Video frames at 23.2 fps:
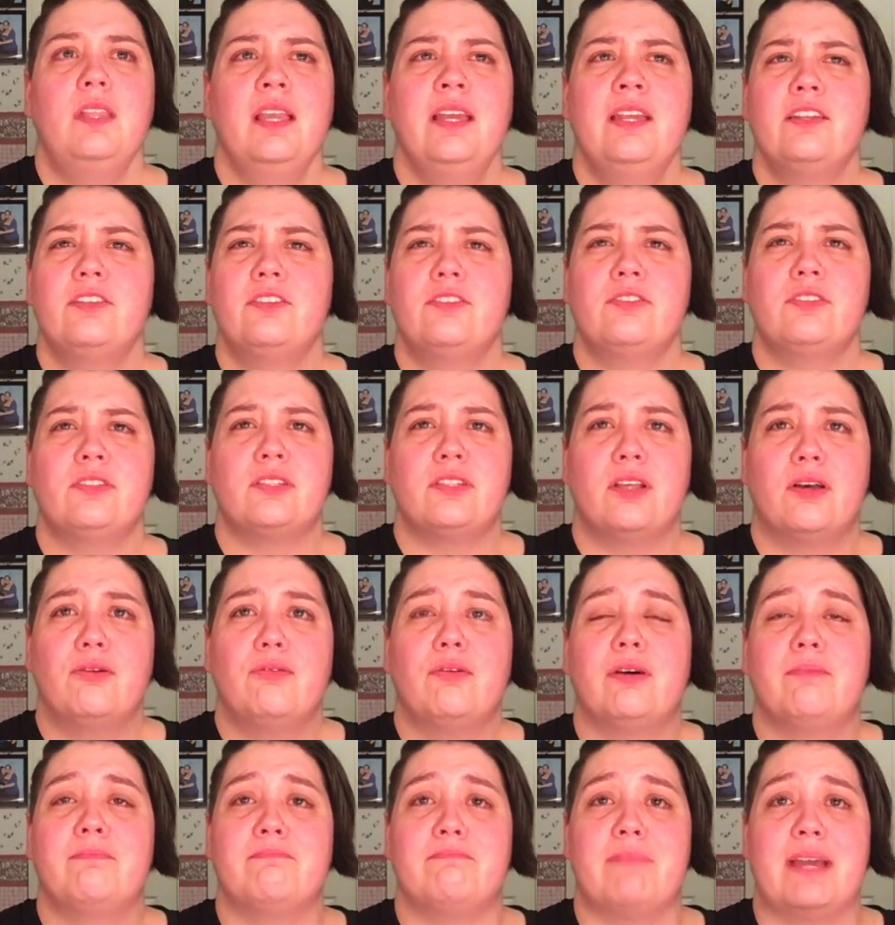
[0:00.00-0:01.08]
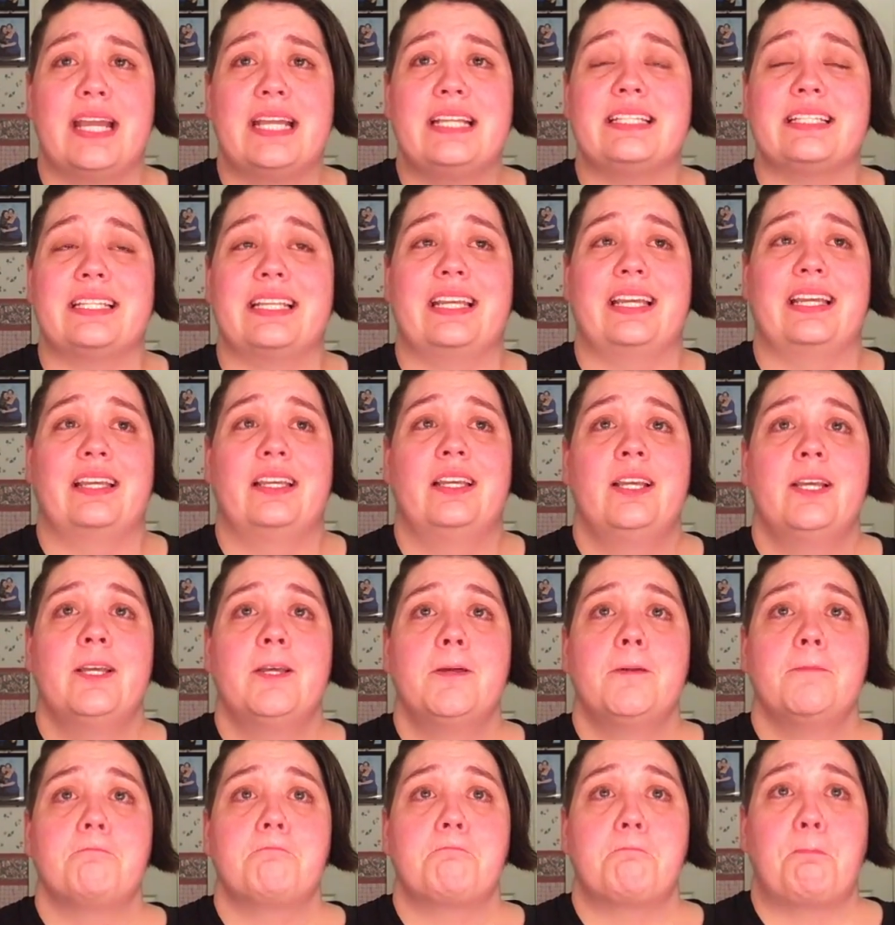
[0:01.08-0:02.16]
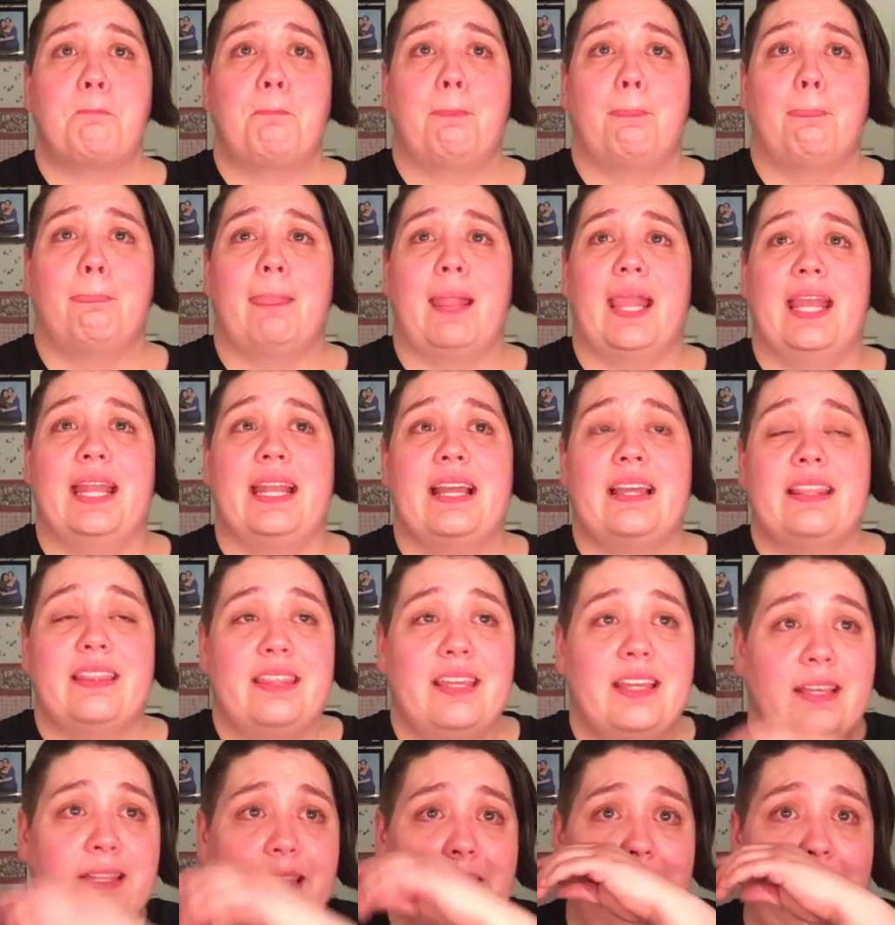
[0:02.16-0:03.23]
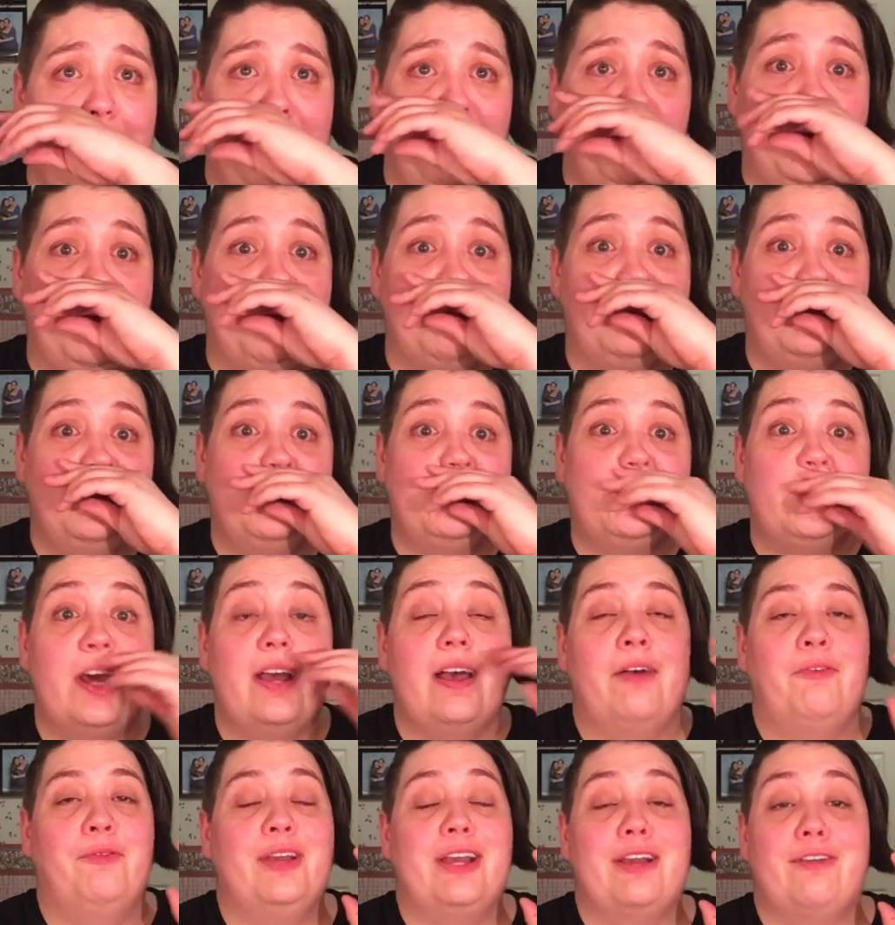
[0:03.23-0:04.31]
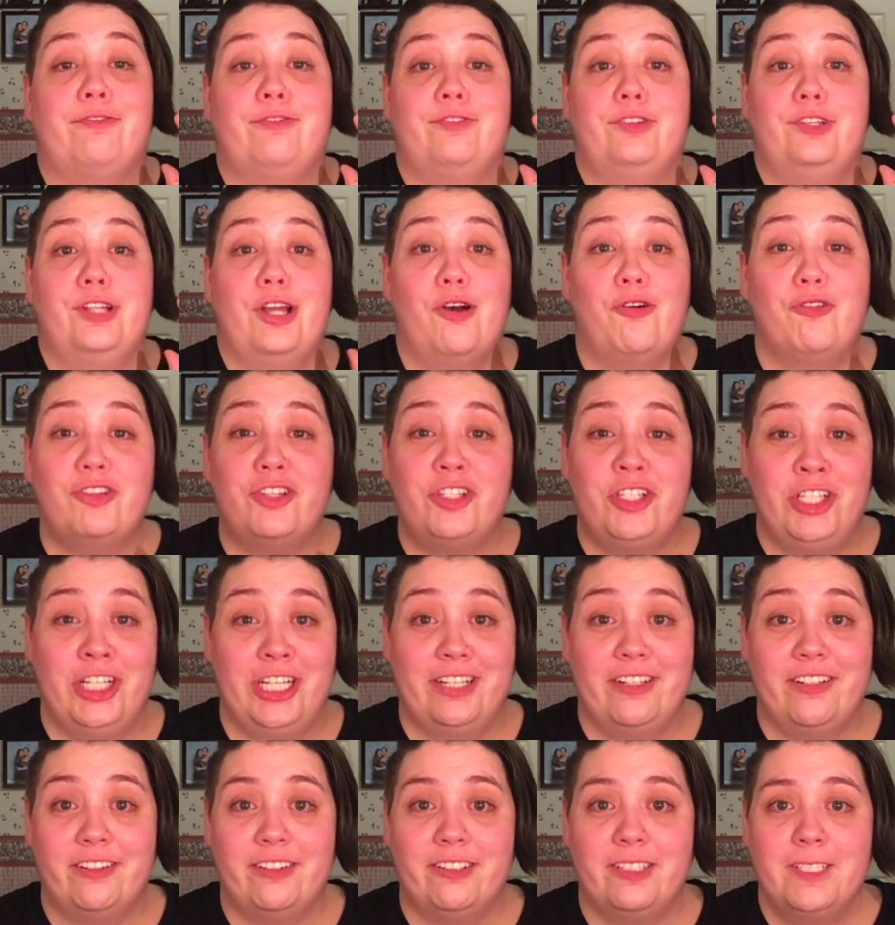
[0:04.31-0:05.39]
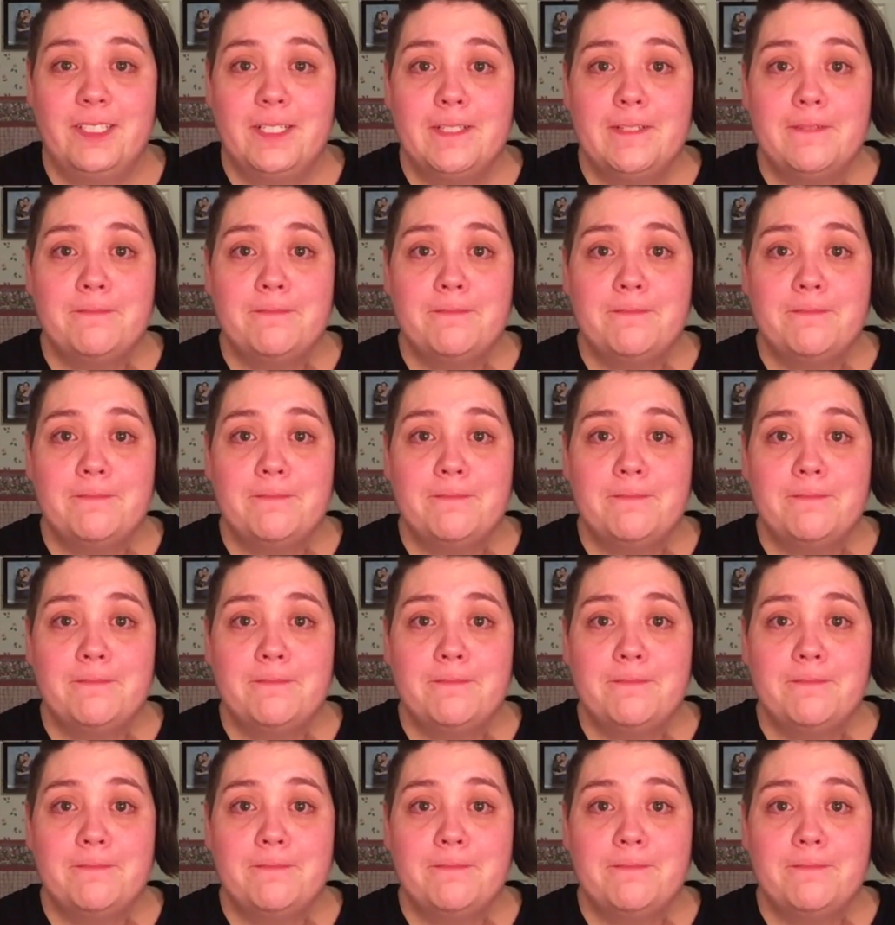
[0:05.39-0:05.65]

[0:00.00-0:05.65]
And it's so amazing. And I think that we have no chill.